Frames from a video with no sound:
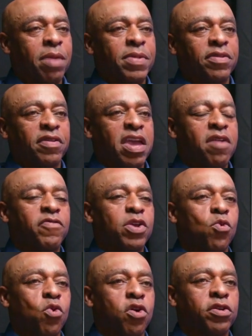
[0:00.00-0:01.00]
that means every
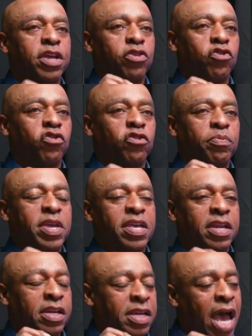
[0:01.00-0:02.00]
word that you speak
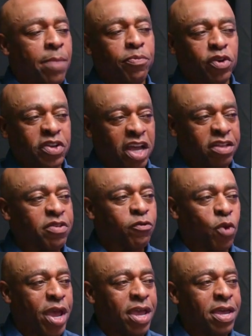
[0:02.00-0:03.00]
in a non productive
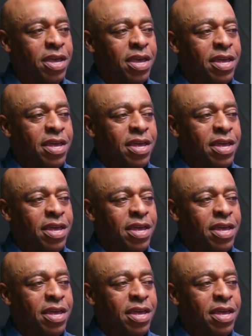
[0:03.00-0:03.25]
way